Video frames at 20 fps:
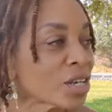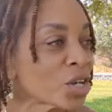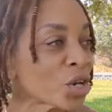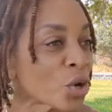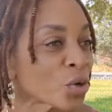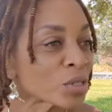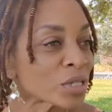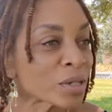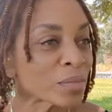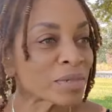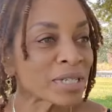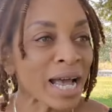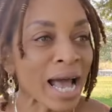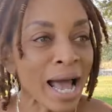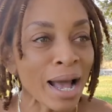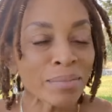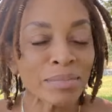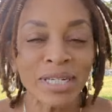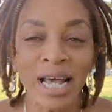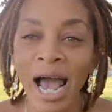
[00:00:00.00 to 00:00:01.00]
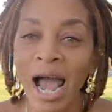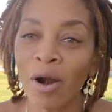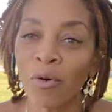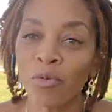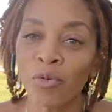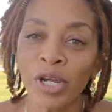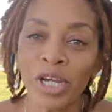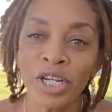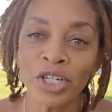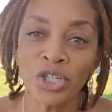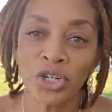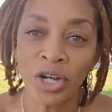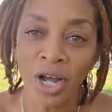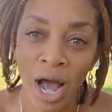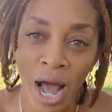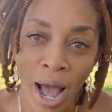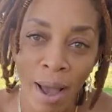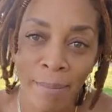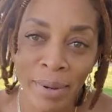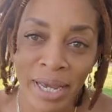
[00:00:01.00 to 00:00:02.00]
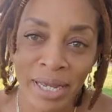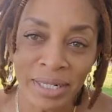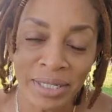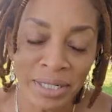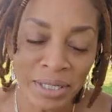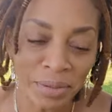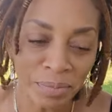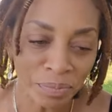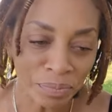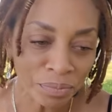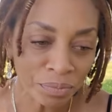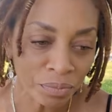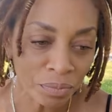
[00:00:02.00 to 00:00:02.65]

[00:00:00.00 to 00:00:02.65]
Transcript: you know, sometimes I read your comments